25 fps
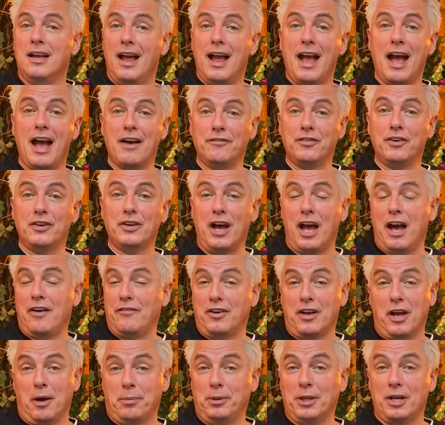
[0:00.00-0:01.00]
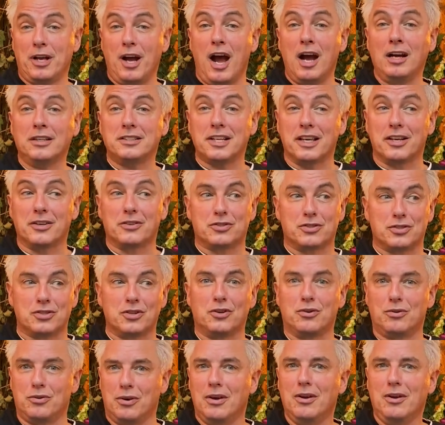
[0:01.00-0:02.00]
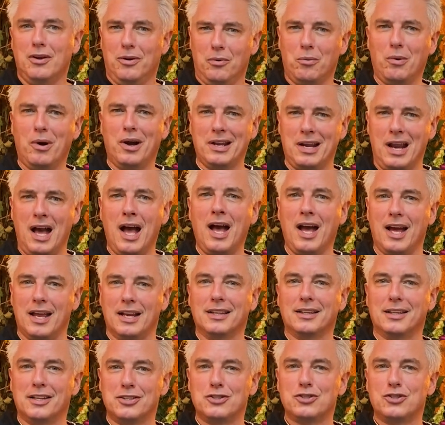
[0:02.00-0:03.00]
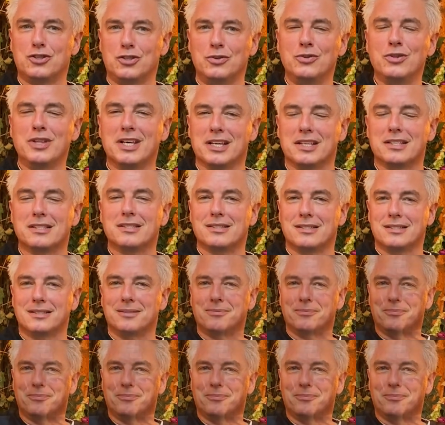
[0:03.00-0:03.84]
have a couple of cocktails. So why not? Let's do this.